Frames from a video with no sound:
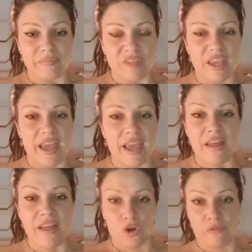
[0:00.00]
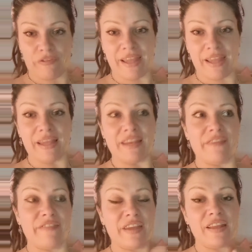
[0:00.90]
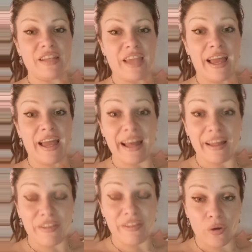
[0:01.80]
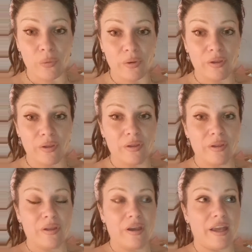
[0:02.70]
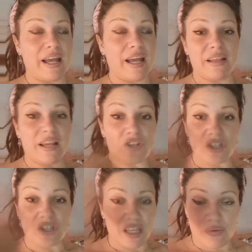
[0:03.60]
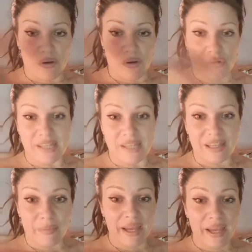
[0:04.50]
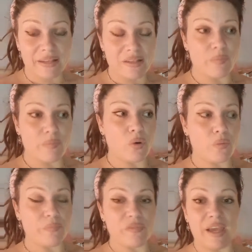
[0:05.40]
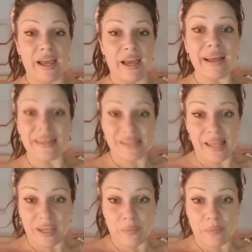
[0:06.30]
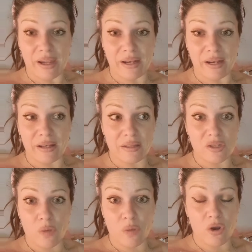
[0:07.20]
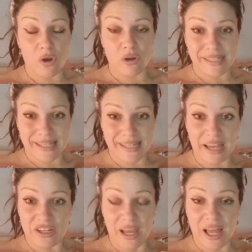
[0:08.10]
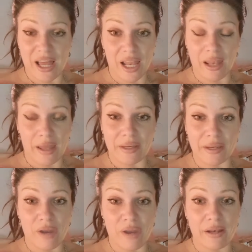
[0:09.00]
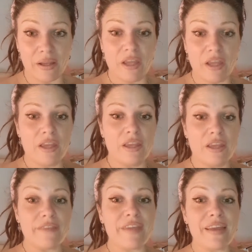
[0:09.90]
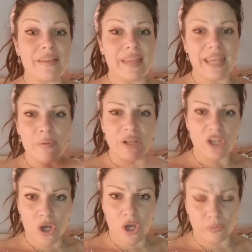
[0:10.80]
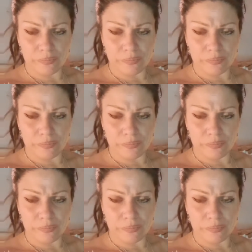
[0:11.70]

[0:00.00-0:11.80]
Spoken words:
You get that gut feeling, you feel in your heart though. And I just, you process in your mind. But your heart is like a brain. There's so many organs inside you that are like a brain. You feel here when you know,